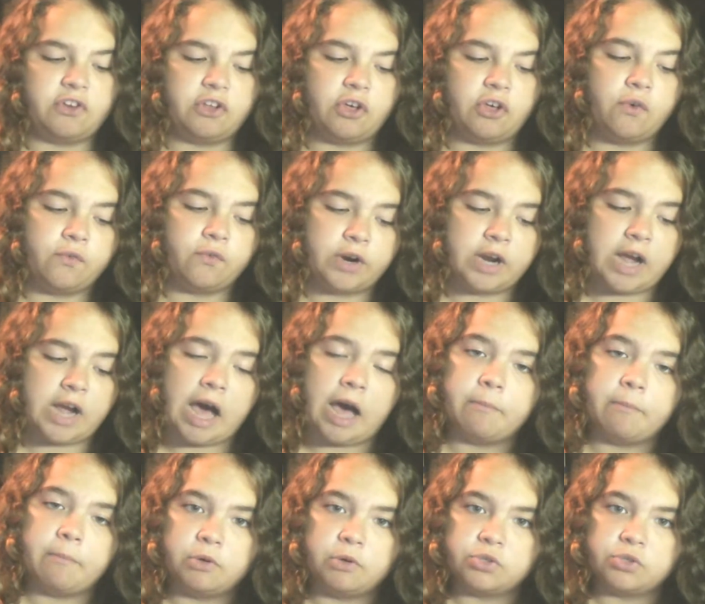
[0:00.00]
still
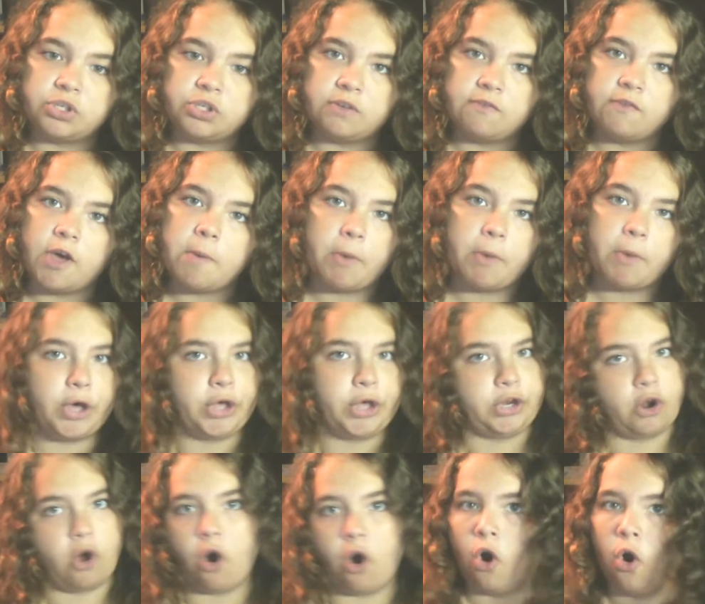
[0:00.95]
forgot most of it,
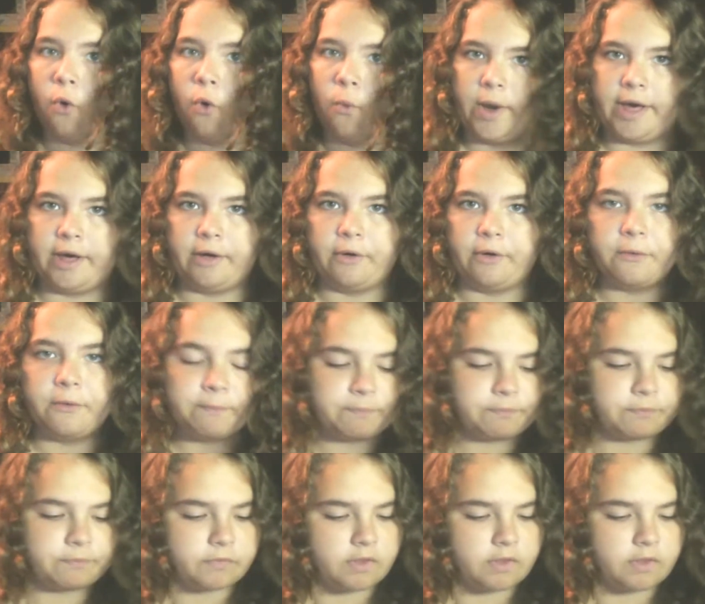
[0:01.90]
but all well.